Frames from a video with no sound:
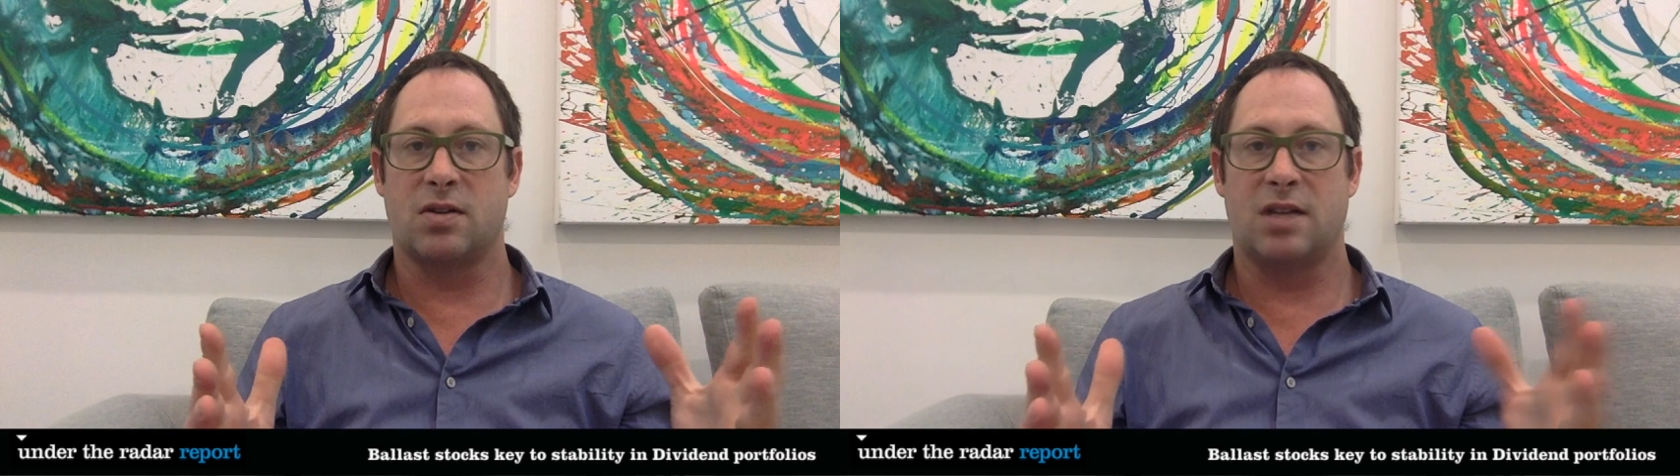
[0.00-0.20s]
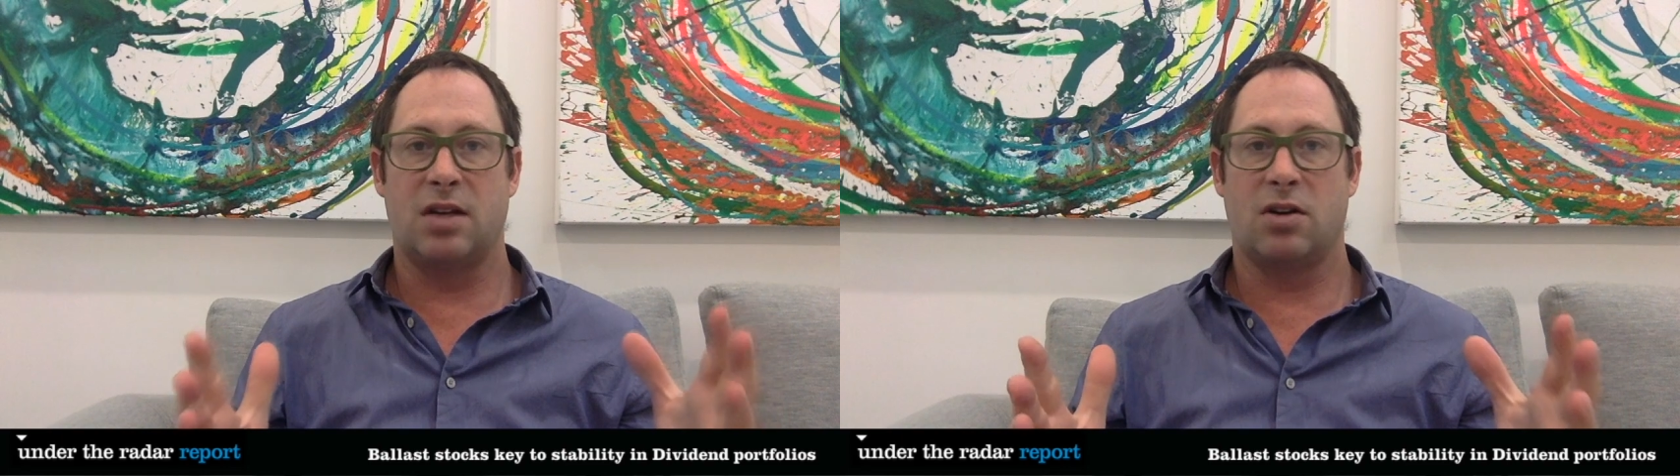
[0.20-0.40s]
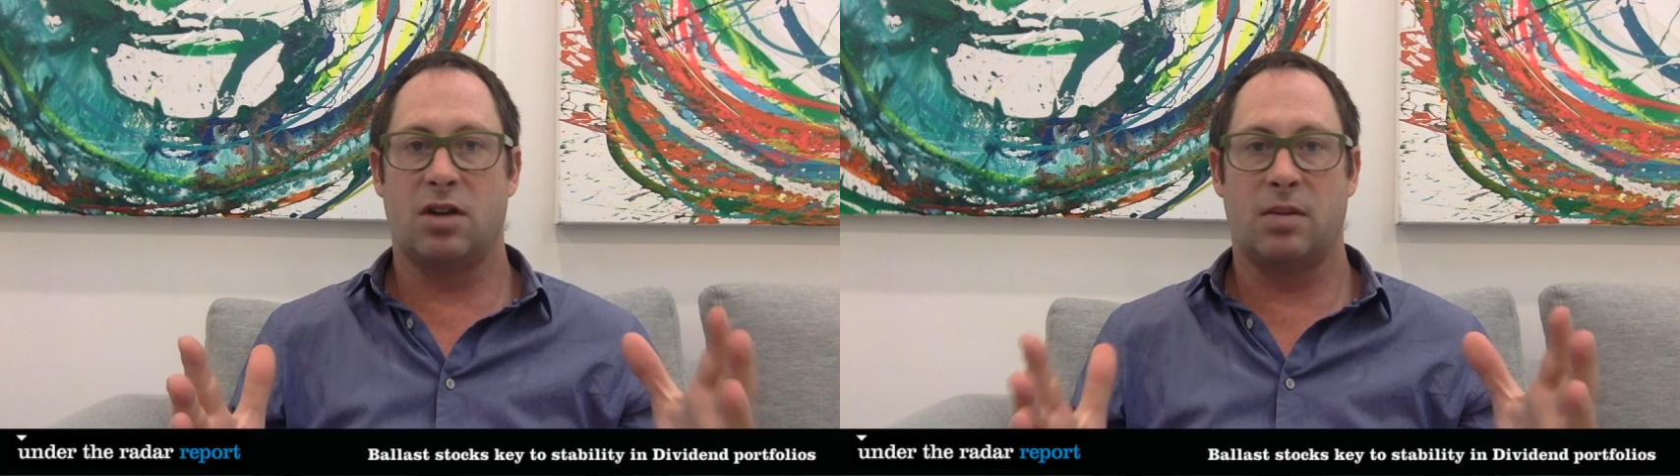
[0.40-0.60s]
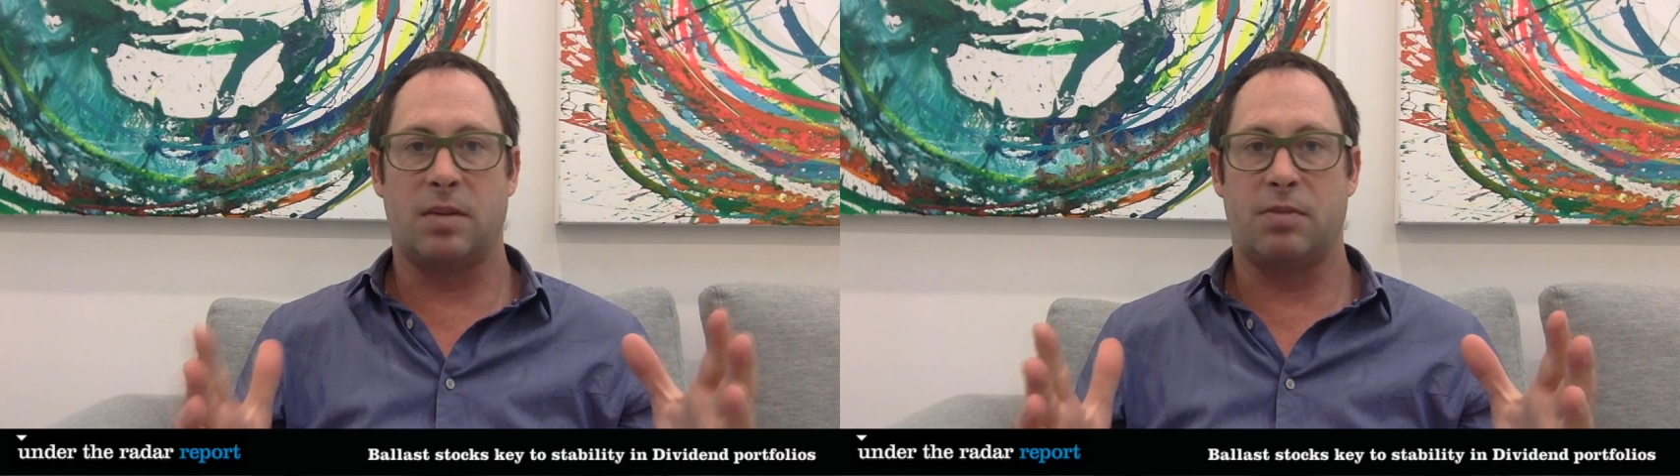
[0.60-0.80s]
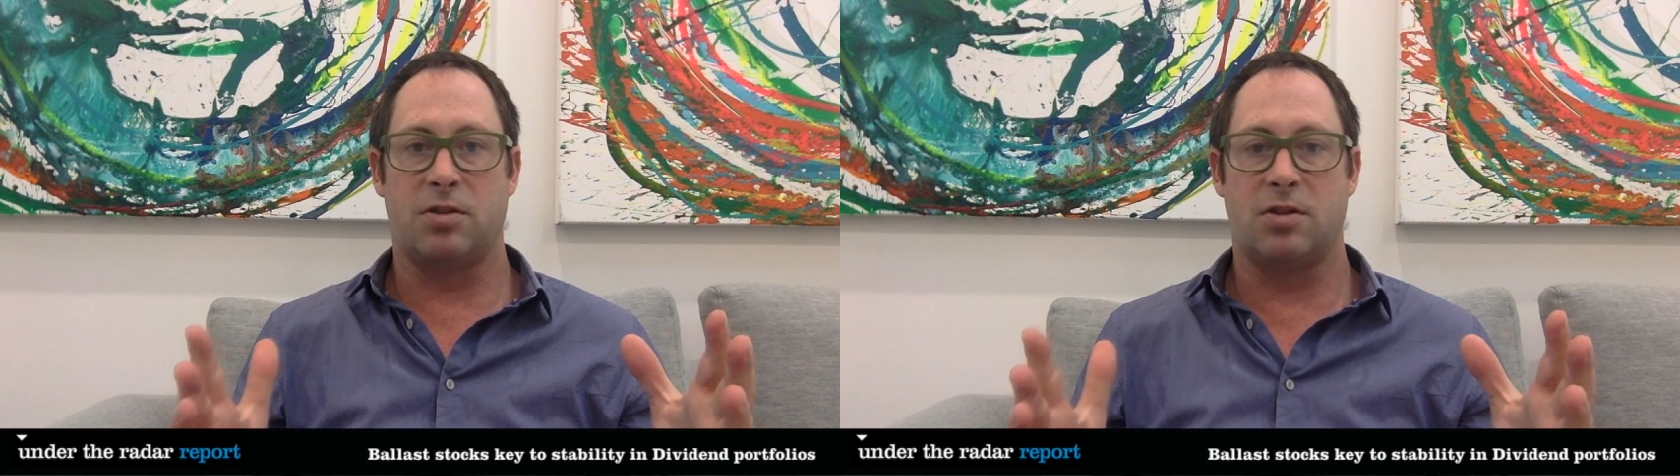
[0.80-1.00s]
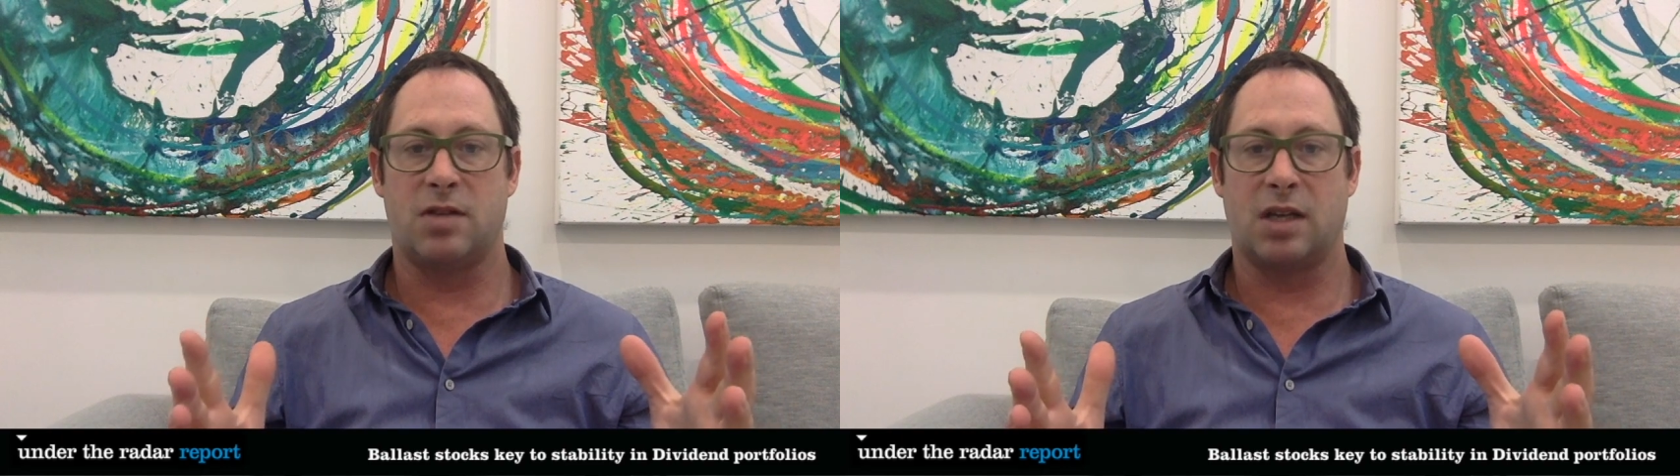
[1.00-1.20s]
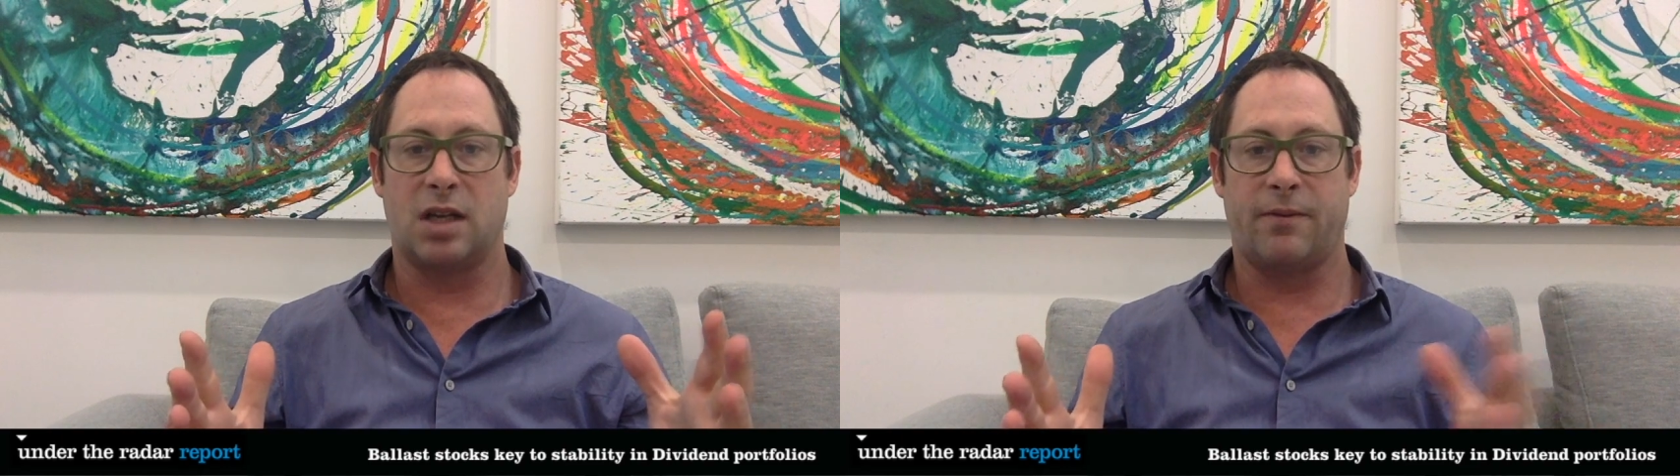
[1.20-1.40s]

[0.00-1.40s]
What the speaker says: they're not going to be producing